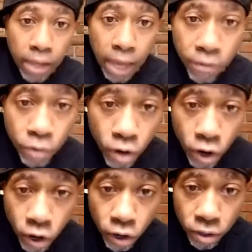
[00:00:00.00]
Have you
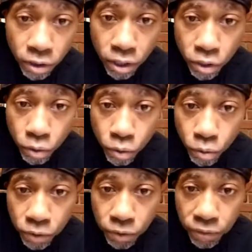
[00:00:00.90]
heard the
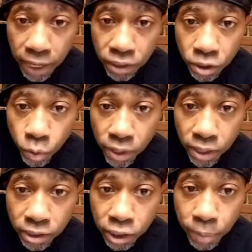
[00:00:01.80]
news that
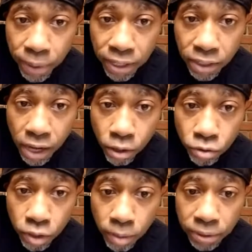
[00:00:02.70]
Twitter suspended
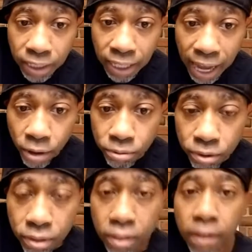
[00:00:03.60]
Donald Trump's
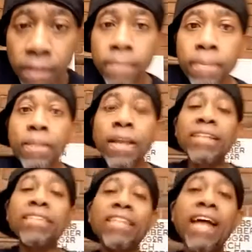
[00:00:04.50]
account?
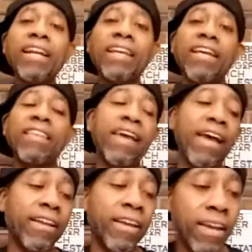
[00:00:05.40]
I did not hear
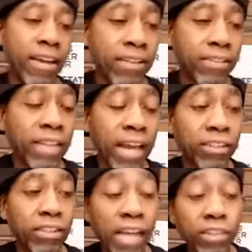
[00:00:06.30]
that, and
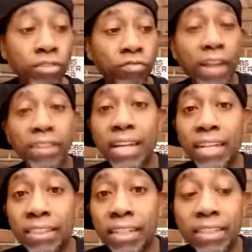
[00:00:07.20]
that's great that
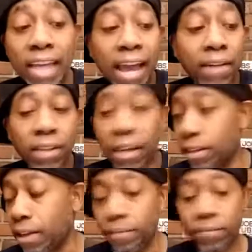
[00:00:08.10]
they did that.
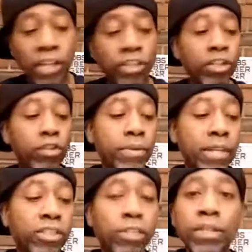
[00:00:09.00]
Like they should
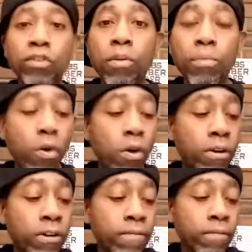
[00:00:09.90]
be doing
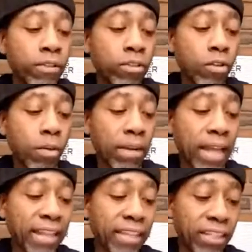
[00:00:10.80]
more. So I'm
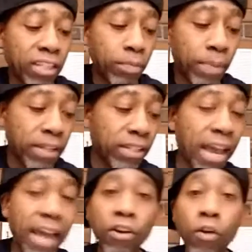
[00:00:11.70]
glad they suspended
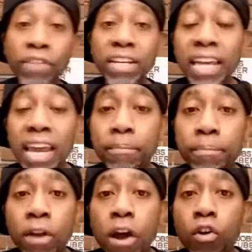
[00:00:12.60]
that, and hopefully he can't
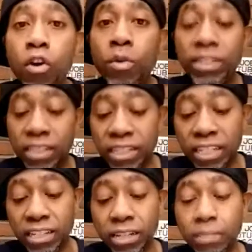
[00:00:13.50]
log on when he's a
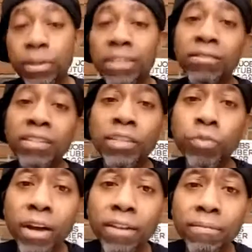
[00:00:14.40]
citizen. But guess
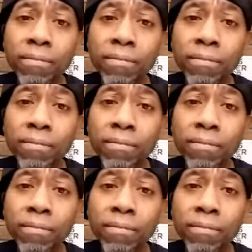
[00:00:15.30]
what?